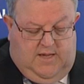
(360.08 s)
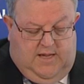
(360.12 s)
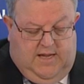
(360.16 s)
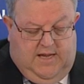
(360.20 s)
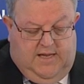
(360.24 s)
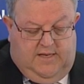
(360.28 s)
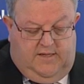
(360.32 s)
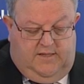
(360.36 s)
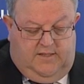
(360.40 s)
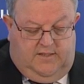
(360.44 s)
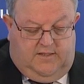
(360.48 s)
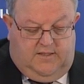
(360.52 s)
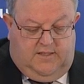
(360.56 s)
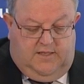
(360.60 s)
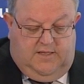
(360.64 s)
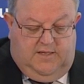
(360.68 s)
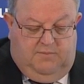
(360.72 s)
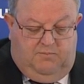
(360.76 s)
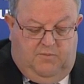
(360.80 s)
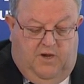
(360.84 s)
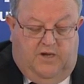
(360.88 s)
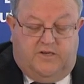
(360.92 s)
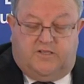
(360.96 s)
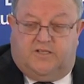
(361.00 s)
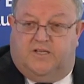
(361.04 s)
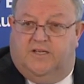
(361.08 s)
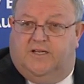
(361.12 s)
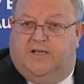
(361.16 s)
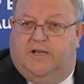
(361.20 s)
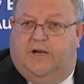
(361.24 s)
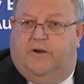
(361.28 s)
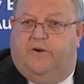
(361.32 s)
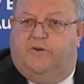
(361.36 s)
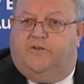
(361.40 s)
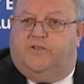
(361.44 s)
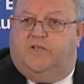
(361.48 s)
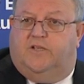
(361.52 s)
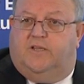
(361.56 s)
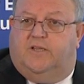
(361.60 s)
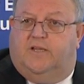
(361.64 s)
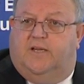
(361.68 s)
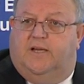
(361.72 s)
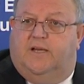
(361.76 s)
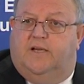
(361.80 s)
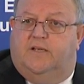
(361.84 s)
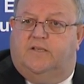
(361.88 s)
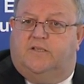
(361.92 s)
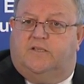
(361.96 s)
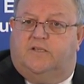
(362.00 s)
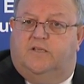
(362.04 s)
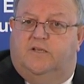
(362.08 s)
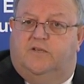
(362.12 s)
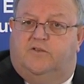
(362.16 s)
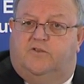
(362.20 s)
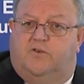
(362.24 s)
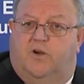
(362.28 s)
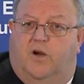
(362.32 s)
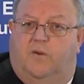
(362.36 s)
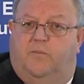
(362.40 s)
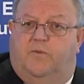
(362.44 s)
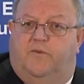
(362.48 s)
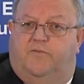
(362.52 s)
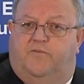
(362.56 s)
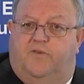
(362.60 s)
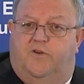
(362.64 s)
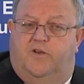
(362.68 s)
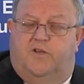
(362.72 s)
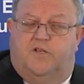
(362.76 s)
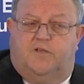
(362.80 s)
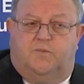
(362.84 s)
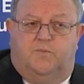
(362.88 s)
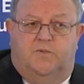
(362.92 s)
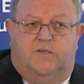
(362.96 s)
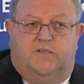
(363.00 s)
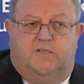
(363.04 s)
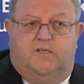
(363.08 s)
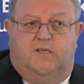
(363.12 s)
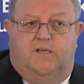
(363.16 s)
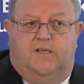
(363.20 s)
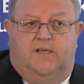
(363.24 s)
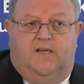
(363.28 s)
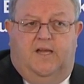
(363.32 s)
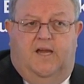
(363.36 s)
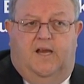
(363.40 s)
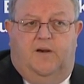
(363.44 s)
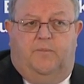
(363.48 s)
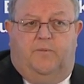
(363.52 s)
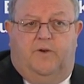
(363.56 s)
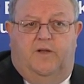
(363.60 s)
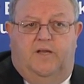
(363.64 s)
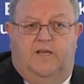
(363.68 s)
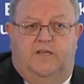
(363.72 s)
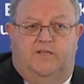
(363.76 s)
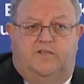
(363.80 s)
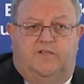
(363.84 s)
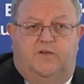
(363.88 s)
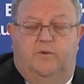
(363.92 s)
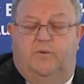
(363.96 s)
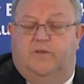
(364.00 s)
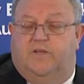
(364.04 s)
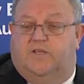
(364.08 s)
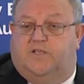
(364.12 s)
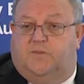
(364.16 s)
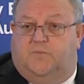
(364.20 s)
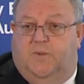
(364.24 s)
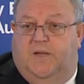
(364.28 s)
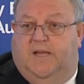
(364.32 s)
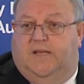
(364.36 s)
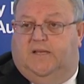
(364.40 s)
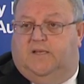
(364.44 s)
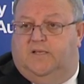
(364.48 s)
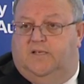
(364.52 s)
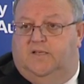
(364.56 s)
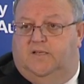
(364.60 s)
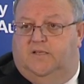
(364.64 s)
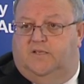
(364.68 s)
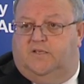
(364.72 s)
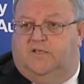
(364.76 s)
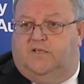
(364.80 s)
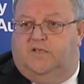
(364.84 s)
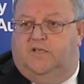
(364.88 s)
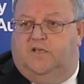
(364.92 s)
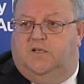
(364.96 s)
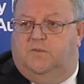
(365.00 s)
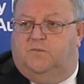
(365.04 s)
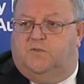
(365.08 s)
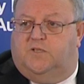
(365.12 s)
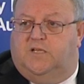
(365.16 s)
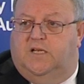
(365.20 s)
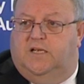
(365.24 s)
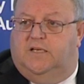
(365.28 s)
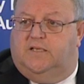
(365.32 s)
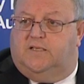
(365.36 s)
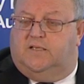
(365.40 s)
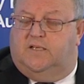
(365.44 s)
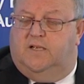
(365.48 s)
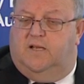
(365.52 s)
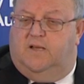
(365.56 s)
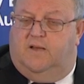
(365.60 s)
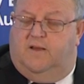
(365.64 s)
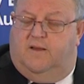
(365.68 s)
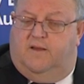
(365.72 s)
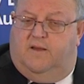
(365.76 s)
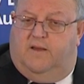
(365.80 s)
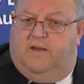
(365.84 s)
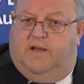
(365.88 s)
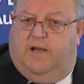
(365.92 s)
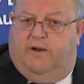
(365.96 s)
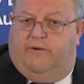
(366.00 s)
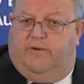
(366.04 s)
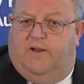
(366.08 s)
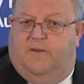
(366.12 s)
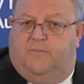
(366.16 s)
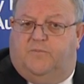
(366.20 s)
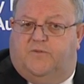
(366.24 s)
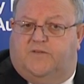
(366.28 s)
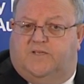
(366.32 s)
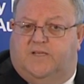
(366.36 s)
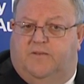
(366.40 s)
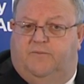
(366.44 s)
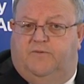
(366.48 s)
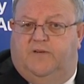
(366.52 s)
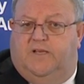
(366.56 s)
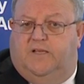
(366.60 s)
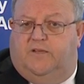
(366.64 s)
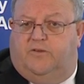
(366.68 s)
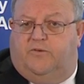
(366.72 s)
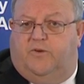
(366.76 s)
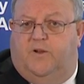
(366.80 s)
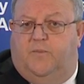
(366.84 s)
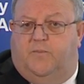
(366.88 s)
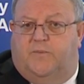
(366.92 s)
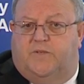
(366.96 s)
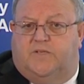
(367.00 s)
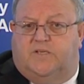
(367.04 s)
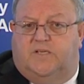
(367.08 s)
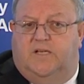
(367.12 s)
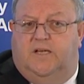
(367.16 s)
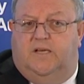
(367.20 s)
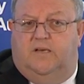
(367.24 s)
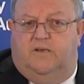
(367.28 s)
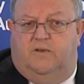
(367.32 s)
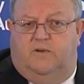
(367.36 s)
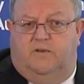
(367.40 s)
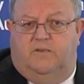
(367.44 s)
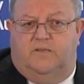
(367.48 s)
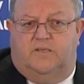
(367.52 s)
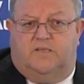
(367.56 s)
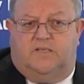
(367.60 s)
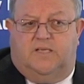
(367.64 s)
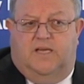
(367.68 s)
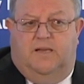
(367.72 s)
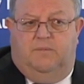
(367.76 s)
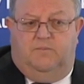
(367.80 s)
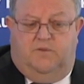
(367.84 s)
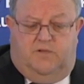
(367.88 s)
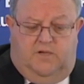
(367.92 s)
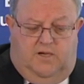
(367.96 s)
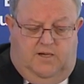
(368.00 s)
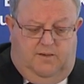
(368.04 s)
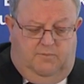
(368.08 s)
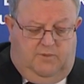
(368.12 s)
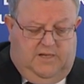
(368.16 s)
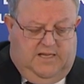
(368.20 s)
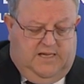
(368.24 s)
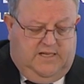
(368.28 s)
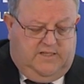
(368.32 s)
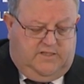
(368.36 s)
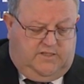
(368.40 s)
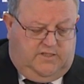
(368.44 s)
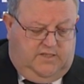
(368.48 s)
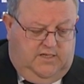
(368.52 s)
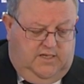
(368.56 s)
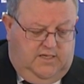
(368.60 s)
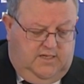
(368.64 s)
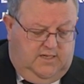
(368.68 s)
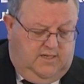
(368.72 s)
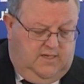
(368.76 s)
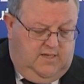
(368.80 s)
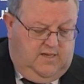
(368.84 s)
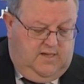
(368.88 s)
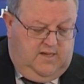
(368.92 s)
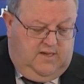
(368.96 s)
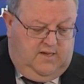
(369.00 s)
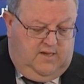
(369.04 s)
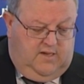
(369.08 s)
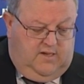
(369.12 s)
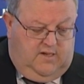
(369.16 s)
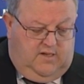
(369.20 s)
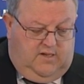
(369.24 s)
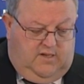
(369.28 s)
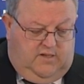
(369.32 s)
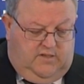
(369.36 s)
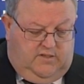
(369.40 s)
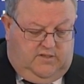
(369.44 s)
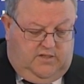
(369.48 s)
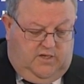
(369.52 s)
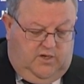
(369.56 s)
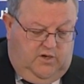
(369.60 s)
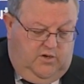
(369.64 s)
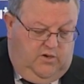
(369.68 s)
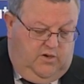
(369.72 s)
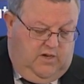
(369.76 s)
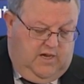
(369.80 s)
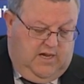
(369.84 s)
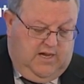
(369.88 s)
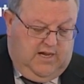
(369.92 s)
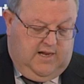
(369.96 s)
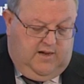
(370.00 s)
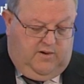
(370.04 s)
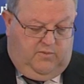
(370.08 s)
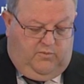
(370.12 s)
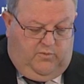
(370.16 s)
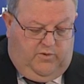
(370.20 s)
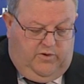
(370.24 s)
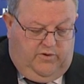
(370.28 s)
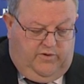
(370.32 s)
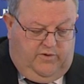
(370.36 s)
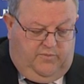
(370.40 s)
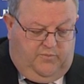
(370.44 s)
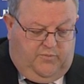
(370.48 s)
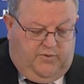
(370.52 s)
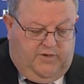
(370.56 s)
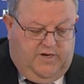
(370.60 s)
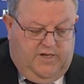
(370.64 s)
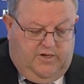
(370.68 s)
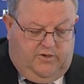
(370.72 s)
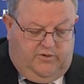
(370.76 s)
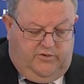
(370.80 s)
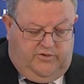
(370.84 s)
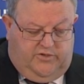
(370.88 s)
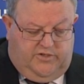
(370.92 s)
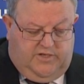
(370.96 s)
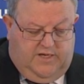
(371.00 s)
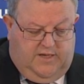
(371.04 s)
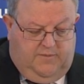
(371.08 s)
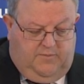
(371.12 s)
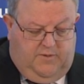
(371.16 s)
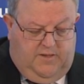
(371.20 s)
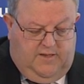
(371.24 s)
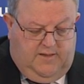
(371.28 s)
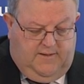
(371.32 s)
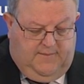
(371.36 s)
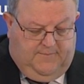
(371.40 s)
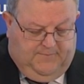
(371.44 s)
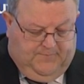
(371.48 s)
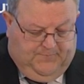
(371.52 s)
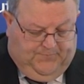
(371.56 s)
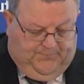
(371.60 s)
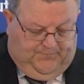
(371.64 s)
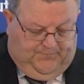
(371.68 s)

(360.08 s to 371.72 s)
And the most encouraging thing is that job advertisements in Canterbury, as you would expect in this circumstance, are up 73% on the same time last year. So uh, we're in pretty good shape here.